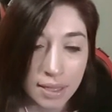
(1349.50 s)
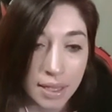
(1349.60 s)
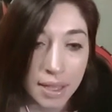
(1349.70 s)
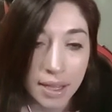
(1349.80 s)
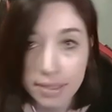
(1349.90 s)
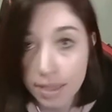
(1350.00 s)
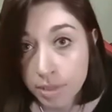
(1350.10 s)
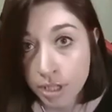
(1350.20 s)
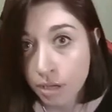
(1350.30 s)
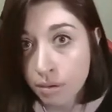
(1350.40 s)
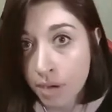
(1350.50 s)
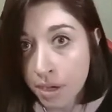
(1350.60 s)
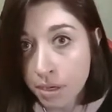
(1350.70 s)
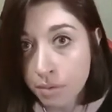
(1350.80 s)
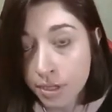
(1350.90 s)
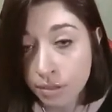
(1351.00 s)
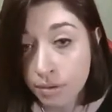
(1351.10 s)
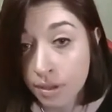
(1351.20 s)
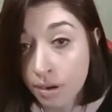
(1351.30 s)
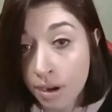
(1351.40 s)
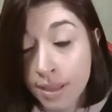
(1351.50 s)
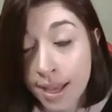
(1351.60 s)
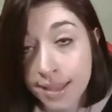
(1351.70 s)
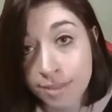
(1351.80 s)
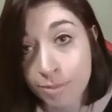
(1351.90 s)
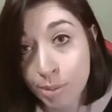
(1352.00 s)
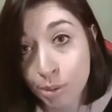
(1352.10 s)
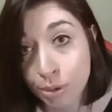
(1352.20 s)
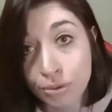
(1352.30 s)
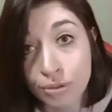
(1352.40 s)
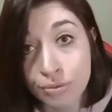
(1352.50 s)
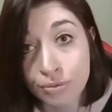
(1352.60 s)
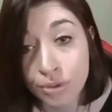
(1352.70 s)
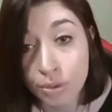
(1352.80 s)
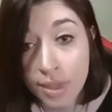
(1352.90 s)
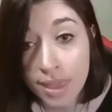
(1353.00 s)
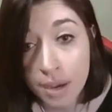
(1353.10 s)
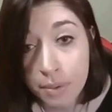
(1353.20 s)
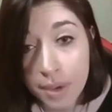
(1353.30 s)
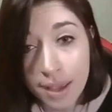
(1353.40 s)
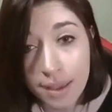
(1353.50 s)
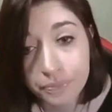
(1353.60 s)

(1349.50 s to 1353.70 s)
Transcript: It's up to you how you want to do it. There are lots of people who do it that way.